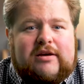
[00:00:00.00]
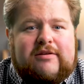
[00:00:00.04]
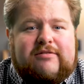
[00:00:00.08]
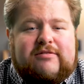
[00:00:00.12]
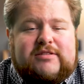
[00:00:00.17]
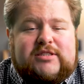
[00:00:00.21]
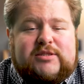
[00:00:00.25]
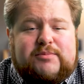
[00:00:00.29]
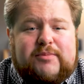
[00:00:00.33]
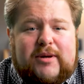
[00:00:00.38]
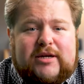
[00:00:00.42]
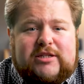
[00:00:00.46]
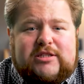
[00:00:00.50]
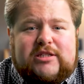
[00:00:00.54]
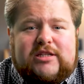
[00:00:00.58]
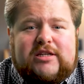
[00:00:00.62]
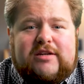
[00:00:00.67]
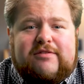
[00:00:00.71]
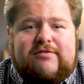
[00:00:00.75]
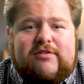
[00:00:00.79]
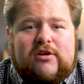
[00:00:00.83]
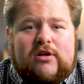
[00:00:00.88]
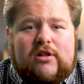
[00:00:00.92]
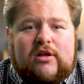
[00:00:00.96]
Especially
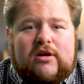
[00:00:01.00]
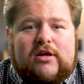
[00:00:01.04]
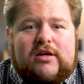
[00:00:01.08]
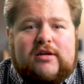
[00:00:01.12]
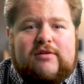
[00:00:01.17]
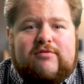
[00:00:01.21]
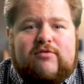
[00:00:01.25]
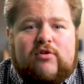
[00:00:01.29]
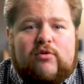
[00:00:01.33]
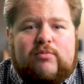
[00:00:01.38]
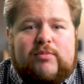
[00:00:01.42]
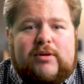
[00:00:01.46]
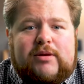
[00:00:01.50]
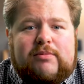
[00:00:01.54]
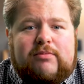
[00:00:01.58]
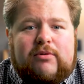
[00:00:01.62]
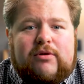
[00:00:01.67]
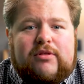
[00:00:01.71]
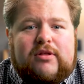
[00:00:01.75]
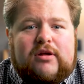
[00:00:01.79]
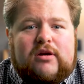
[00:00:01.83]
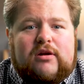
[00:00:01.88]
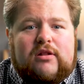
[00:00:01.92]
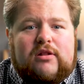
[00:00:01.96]
if you're looking for people
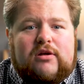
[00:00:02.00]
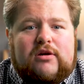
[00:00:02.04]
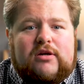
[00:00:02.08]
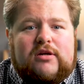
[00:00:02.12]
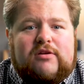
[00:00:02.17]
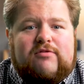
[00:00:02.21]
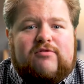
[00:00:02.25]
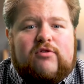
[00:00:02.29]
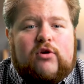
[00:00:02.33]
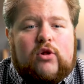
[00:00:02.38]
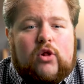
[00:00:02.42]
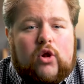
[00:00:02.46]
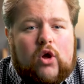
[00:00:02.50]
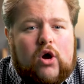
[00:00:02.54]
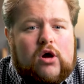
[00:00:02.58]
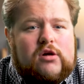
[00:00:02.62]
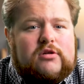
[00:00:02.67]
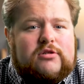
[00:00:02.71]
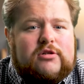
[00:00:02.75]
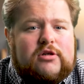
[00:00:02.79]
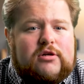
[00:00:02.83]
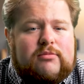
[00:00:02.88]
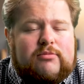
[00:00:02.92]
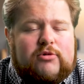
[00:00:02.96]
that are looking for
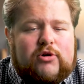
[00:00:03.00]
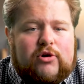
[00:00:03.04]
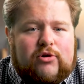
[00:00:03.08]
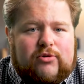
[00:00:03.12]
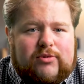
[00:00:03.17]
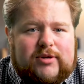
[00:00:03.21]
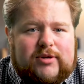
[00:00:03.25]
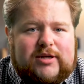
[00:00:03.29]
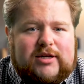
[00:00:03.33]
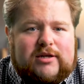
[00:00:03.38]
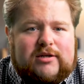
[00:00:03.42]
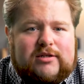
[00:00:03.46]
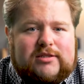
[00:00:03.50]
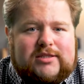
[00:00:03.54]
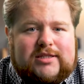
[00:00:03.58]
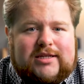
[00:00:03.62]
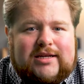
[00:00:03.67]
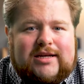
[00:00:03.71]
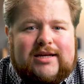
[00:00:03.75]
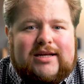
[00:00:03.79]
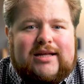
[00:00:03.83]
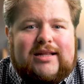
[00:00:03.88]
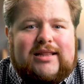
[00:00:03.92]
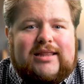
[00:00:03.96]
long-term careers,
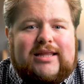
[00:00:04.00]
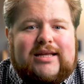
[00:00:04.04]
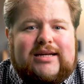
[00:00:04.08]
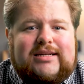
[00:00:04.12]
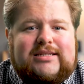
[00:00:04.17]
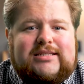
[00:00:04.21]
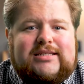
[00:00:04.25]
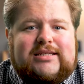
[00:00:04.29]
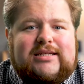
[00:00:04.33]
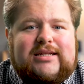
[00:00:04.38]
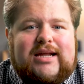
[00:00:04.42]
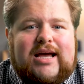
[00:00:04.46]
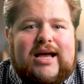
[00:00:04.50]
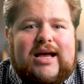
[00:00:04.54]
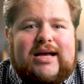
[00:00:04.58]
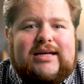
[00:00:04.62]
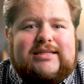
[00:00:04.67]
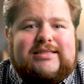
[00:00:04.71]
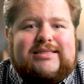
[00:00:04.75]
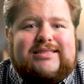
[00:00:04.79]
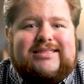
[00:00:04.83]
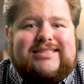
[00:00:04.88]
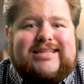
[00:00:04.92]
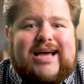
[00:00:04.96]
LinkedIn
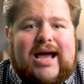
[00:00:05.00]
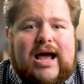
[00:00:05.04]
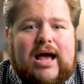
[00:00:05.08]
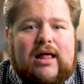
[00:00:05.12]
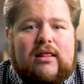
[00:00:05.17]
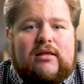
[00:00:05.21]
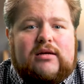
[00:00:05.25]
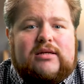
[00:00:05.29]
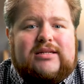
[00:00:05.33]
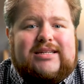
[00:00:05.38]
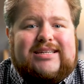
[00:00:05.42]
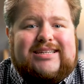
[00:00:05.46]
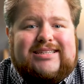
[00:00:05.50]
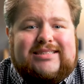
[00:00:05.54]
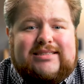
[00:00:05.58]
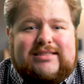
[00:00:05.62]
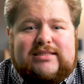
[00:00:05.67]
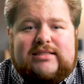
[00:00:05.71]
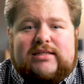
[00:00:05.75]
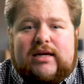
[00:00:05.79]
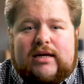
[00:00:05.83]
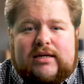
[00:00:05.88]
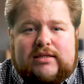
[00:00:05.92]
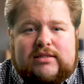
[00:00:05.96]
has talent
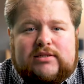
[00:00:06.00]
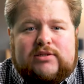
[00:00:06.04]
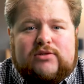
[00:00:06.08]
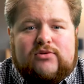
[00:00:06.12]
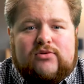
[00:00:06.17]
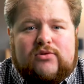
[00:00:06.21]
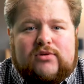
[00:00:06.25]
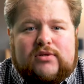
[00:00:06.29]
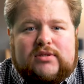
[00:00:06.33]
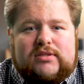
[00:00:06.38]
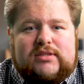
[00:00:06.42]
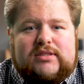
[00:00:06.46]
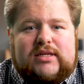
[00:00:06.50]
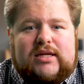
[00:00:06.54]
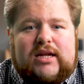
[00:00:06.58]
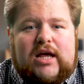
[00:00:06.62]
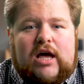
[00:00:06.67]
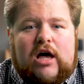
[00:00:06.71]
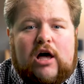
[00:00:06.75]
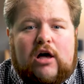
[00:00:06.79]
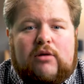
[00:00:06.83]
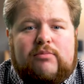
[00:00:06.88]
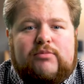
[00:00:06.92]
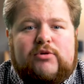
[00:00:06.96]
insight tools that
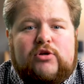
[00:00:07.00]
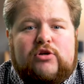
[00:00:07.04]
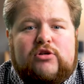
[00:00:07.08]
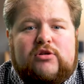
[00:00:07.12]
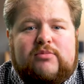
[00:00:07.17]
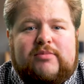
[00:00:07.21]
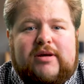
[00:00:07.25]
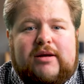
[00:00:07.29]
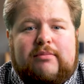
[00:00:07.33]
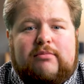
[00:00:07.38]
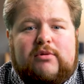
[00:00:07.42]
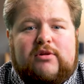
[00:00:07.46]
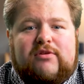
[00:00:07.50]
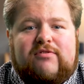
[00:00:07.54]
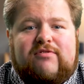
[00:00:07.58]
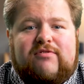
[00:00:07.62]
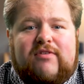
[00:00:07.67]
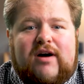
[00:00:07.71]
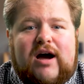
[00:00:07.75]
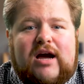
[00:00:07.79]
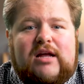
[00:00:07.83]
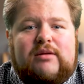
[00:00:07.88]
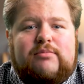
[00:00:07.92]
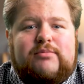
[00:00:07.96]
help you to be able to
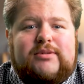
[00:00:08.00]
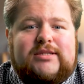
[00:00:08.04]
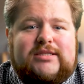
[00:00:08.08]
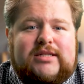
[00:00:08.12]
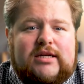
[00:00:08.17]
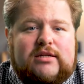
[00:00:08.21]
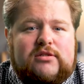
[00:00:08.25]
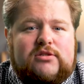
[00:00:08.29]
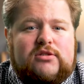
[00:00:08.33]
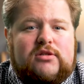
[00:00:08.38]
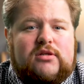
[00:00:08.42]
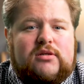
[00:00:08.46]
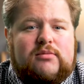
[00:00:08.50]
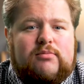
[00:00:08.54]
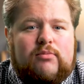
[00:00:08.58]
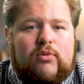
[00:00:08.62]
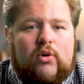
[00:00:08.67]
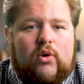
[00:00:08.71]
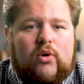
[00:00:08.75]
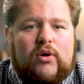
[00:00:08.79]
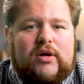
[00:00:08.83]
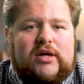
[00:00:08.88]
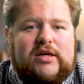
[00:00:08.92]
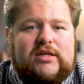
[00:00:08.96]
find potential
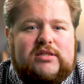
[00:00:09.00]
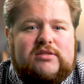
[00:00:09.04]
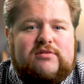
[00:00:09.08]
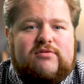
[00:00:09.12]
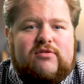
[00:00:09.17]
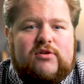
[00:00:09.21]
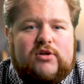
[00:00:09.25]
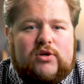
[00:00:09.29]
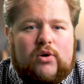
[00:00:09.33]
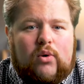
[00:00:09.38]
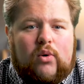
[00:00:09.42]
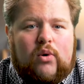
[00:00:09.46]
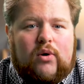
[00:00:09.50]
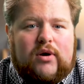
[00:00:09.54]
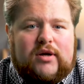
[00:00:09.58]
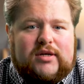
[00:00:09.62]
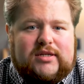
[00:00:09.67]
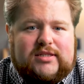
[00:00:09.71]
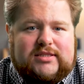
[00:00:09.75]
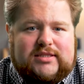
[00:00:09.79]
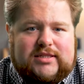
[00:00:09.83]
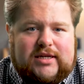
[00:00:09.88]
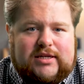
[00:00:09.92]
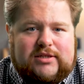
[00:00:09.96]
employees for your
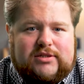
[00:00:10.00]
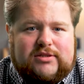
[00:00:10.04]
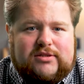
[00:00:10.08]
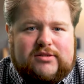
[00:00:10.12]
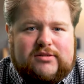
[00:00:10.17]
organization.